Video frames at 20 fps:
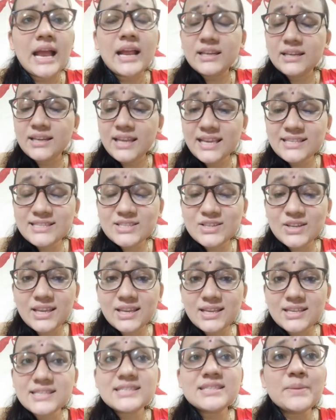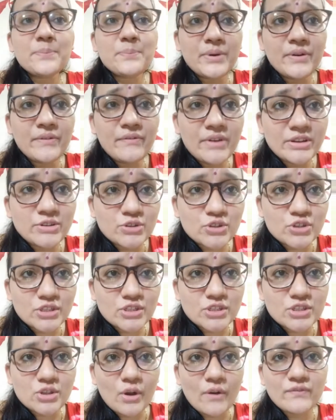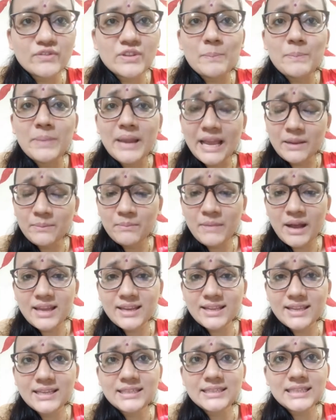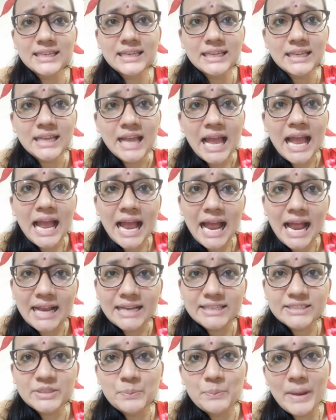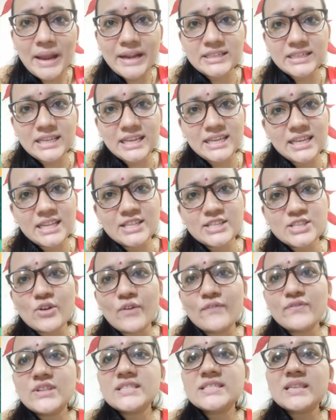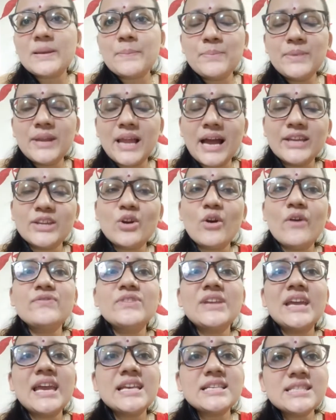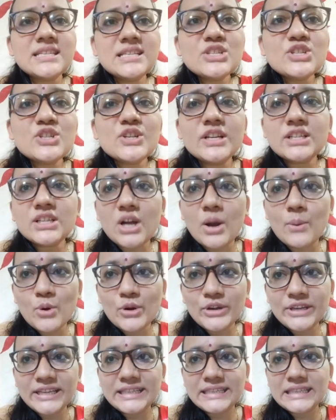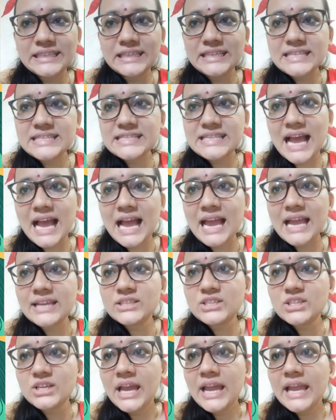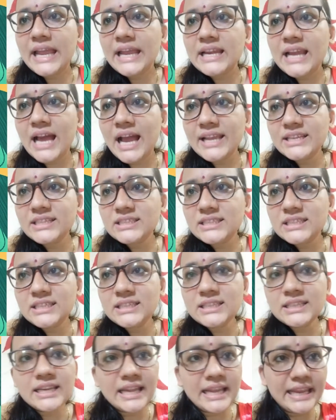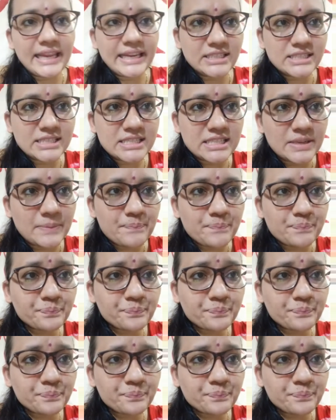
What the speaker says: Next is the preventions of the black marketing and the maintenance of the supply of the Essential Commodities Act in 1980.